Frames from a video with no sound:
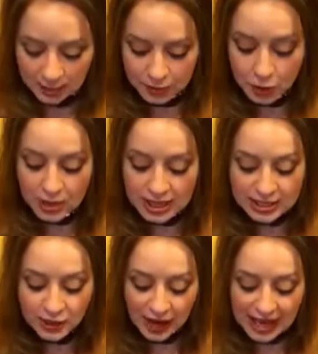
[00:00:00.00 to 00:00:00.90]
So
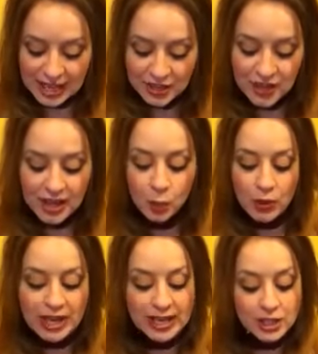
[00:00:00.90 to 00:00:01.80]
is there anything
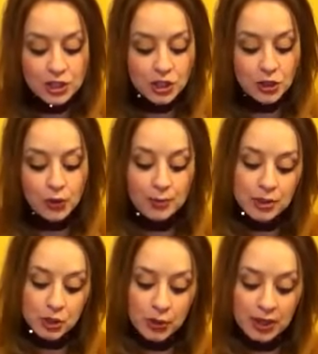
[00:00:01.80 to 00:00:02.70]
we can do in
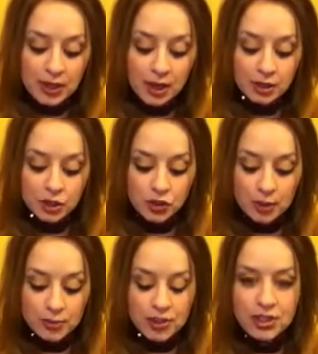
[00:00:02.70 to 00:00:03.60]
between color
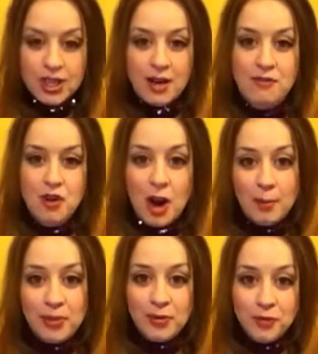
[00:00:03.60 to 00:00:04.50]
trips to cover
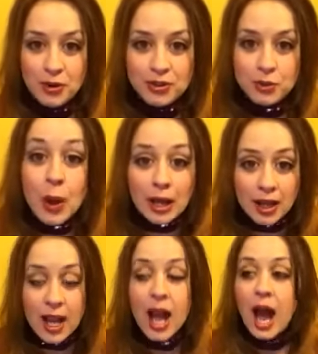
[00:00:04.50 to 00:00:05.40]
up the roots? Well,
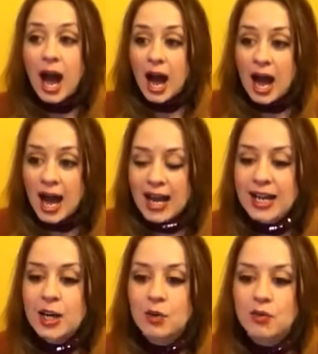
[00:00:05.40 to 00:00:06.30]

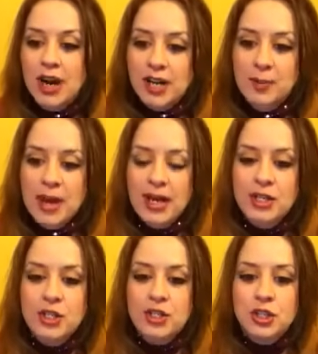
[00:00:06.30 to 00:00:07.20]
I
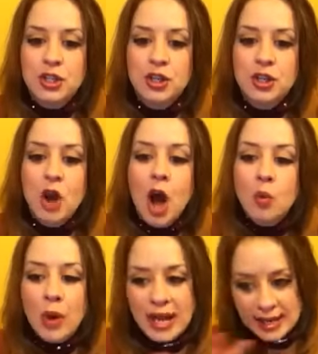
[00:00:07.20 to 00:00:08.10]
recommend
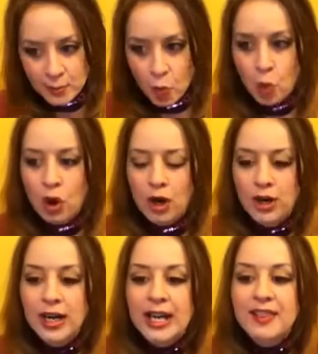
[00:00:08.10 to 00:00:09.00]
not waiting
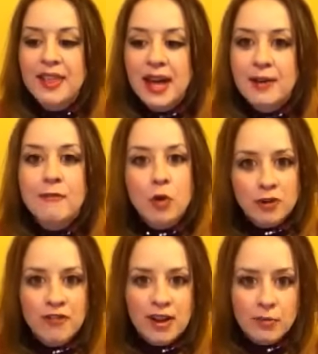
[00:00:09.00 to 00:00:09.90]
more than 4
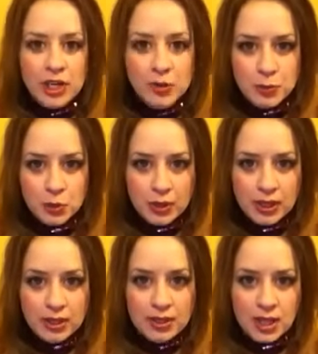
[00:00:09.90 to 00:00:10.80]
to 5 weeks
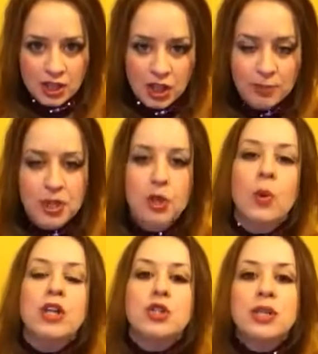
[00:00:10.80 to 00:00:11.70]
between touch-ups.
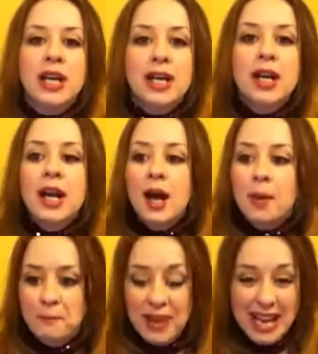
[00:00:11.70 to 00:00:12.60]
Otherwise you get
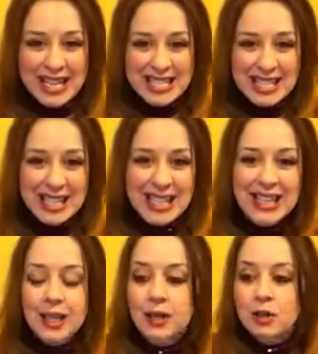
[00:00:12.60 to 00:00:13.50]

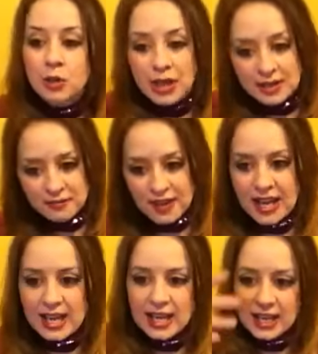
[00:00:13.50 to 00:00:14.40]
banding, you get
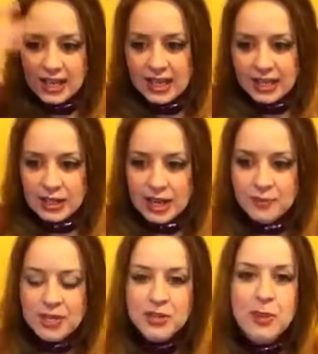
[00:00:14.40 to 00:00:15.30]
fading
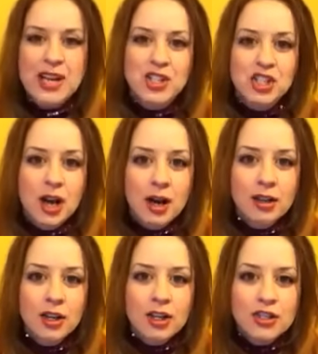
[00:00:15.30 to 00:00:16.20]
and mismatched
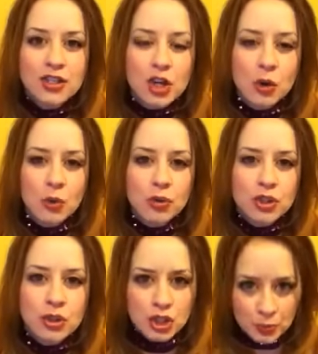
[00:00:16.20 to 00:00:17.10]
color. So
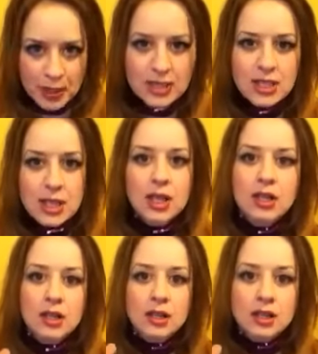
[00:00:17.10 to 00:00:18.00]
just basic
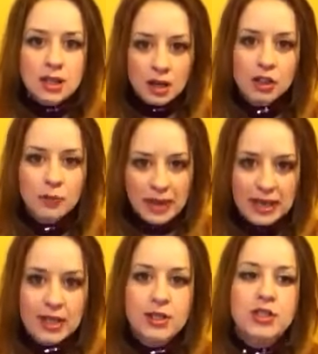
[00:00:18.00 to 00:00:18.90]
color
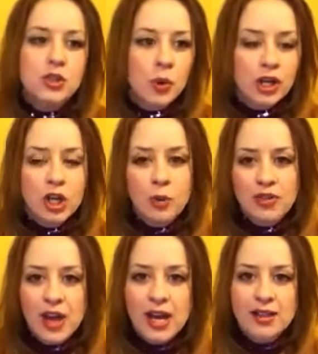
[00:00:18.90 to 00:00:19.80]
maintenance, you want to go
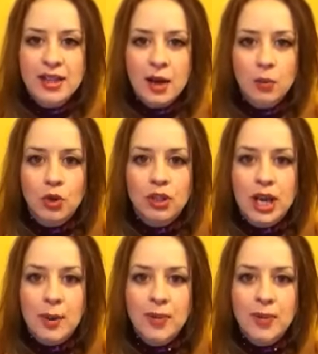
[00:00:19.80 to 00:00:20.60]
with that, and that will